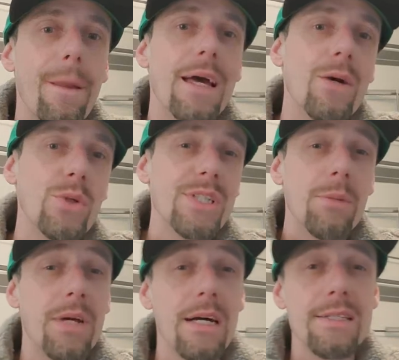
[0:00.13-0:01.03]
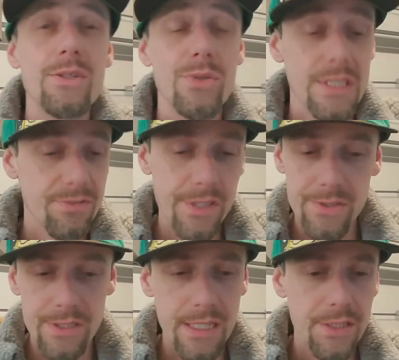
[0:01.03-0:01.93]
Hey, what's up, guys? So in this video
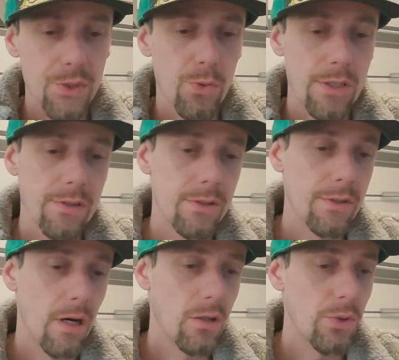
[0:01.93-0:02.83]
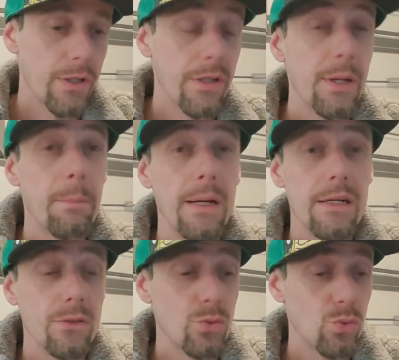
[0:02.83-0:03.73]
today, I just wanted to talk quickly
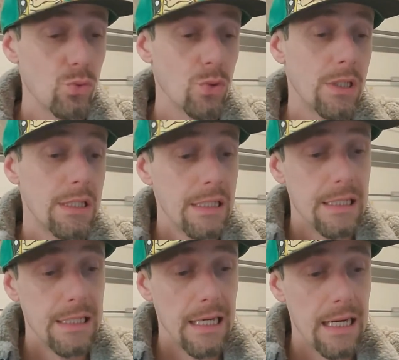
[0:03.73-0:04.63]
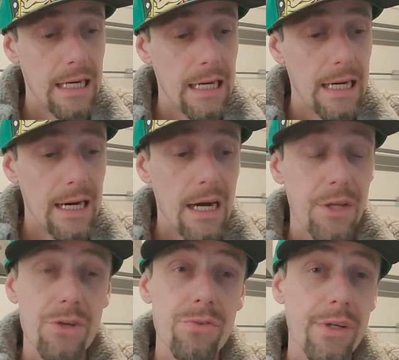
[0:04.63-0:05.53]
about
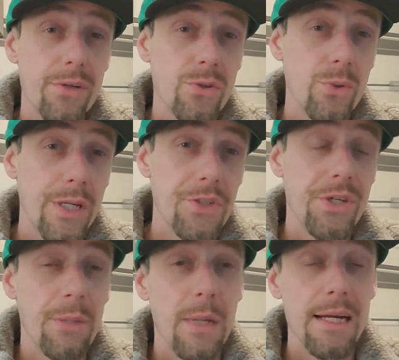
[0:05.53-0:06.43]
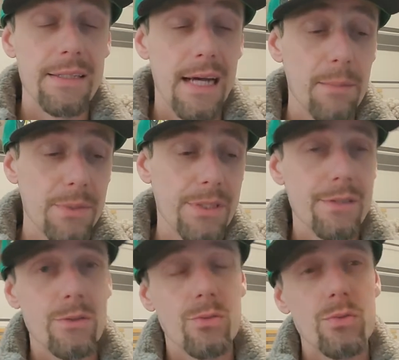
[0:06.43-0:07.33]
audio video to HDMI
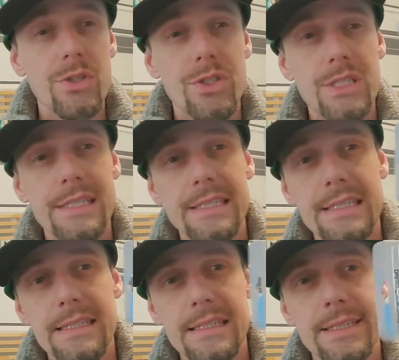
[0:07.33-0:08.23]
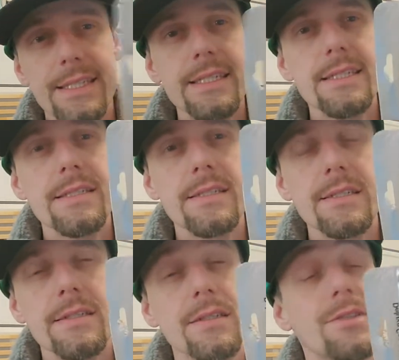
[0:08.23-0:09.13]
adapter, which is this.
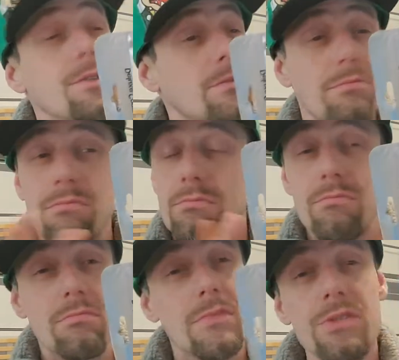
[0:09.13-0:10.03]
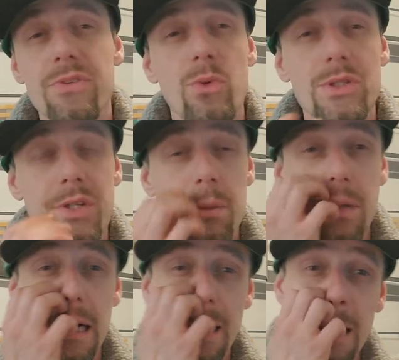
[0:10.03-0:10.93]
There's different ones you could
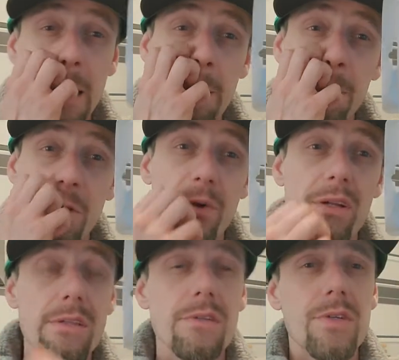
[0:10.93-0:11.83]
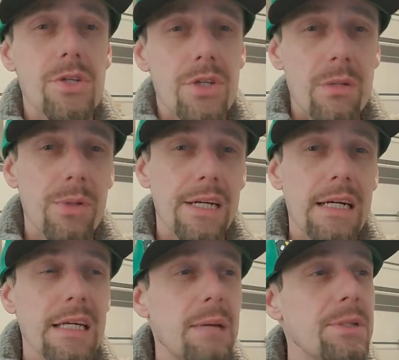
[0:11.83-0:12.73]
buy. They're relatively cheap, like
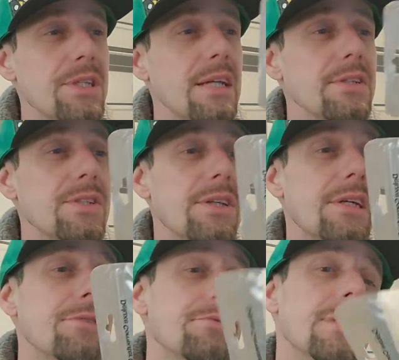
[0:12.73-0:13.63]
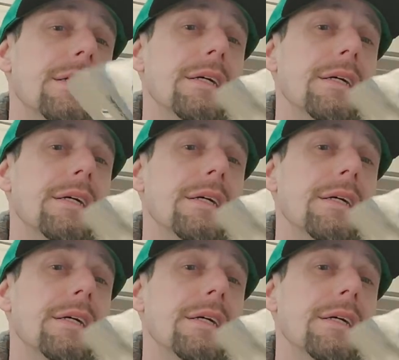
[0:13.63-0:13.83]
on Amazon and stuff.